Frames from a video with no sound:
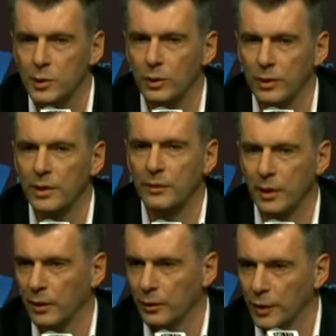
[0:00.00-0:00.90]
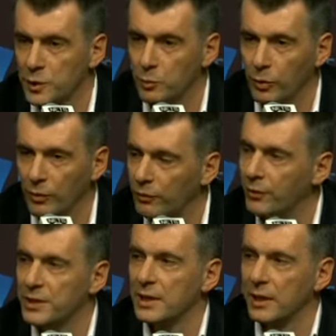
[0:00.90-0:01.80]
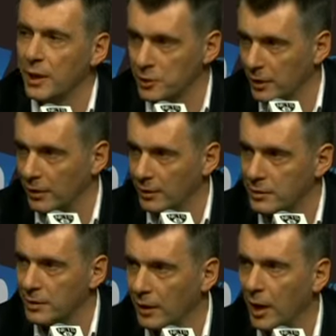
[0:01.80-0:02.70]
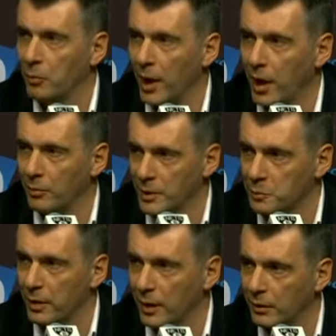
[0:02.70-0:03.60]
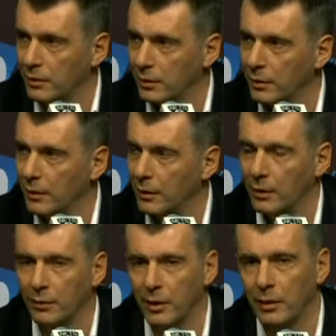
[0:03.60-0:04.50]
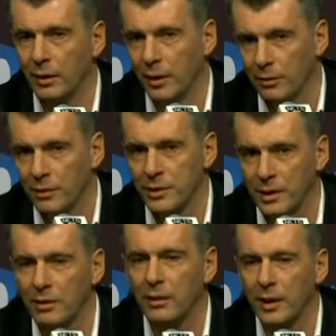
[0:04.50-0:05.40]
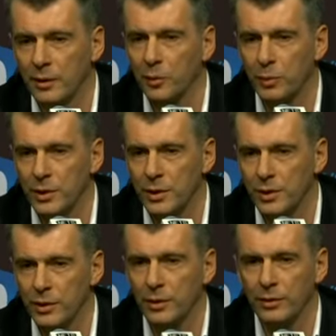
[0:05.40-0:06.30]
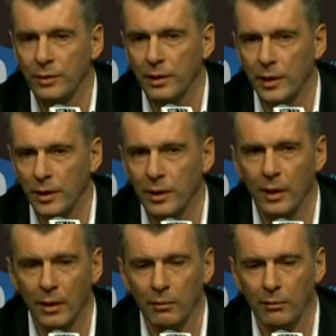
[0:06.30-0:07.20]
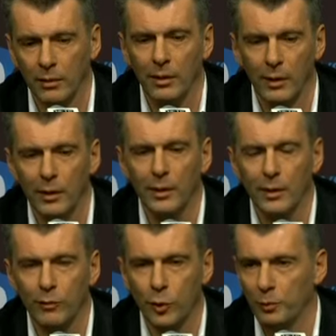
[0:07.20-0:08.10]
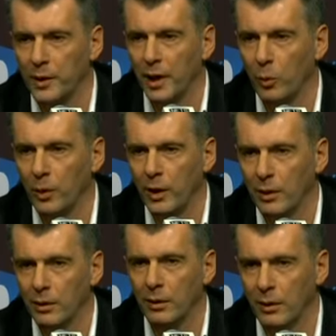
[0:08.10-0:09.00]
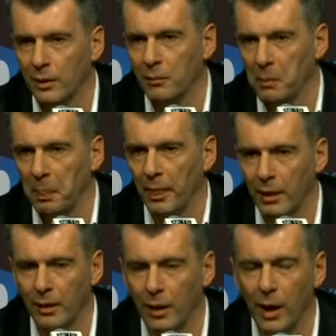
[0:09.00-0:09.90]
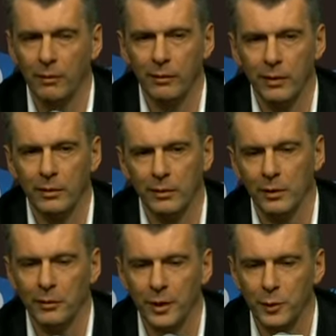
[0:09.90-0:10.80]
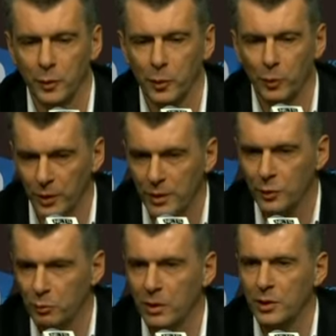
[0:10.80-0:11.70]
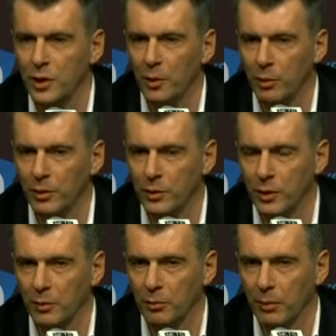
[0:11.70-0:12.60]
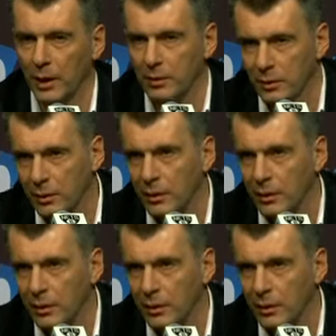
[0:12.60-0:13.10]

it's not difficult. It's more fascinating than I, I am expected. Uh, really, there is a great competition in the league, and from day one, um, I feel that we need to be a championship, but